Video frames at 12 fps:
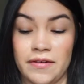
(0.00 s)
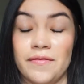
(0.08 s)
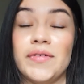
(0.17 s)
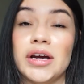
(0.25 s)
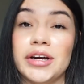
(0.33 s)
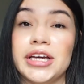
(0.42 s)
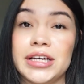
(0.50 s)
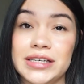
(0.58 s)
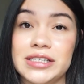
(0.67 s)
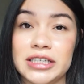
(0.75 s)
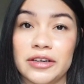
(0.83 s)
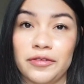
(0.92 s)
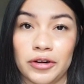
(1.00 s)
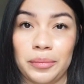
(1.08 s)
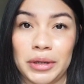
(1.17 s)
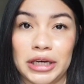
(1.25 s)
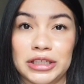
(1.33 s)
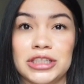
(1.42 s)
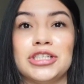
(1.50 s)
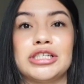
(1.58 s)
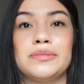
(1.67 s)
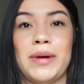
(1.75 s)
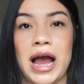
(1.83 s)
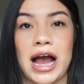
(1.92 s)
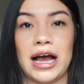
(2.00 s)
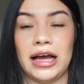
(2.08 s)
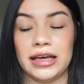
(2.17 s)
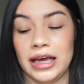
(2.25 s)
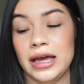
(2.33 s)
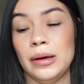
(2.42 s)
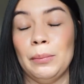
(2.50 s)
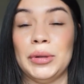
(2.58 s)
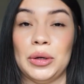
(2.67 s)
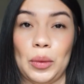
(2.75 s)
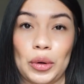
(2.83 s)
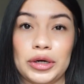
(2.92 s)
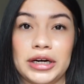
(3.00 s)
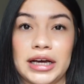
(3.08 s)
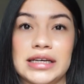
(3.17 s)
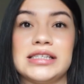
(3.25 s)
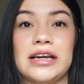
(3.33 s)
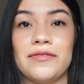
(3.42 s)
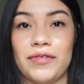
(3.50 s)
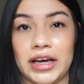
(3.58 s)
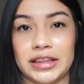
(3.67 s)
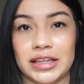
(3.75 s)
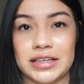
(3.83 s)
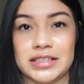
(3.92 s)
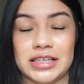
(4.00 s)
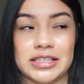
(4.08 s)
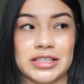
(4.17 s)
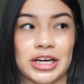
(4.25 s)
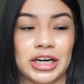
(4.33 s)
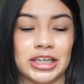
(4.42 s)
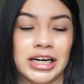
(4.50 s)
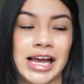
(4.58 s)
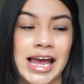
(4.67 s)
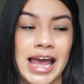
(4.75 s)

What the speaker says: very easy for me to just pack, be organized, and find things easier.